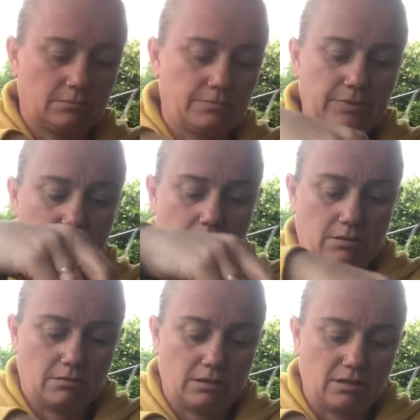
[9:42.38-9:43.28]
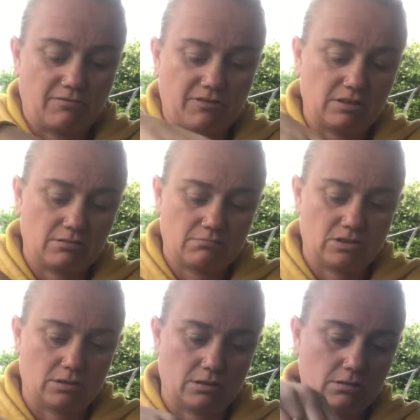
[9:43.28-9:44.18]
But you know, you can fit
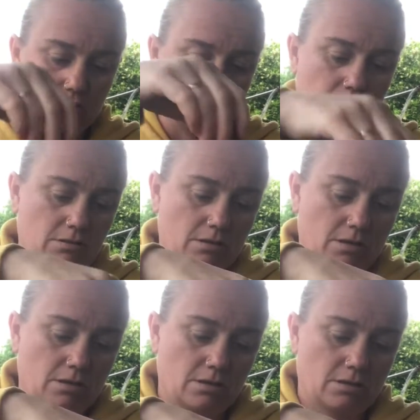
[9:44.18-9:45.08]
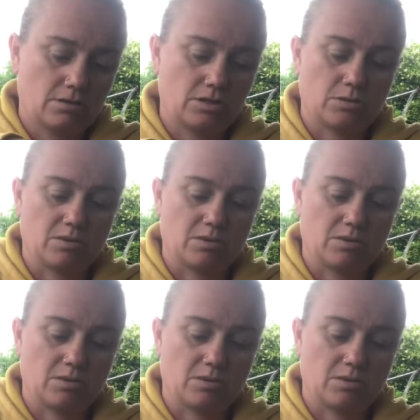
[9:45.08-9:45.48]
sort of 2